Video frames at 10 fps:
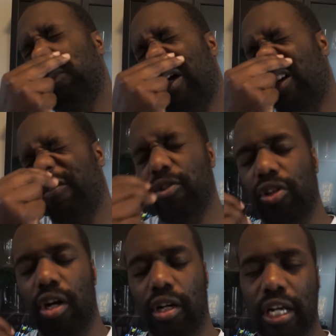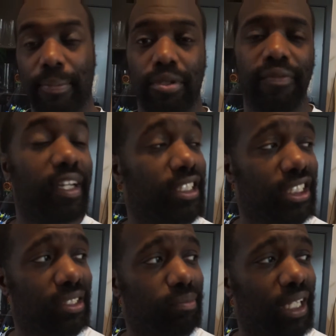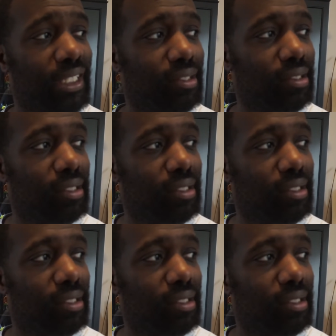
don't know if you will call it observation, but,